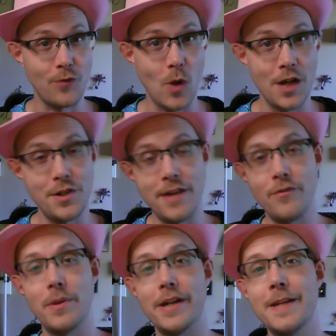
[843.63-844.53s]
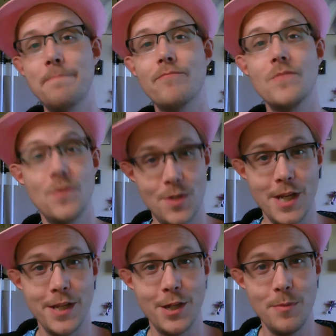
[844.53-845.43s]
watching, everybody. See
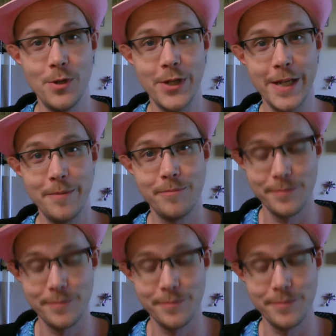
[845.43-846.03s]
you in the community.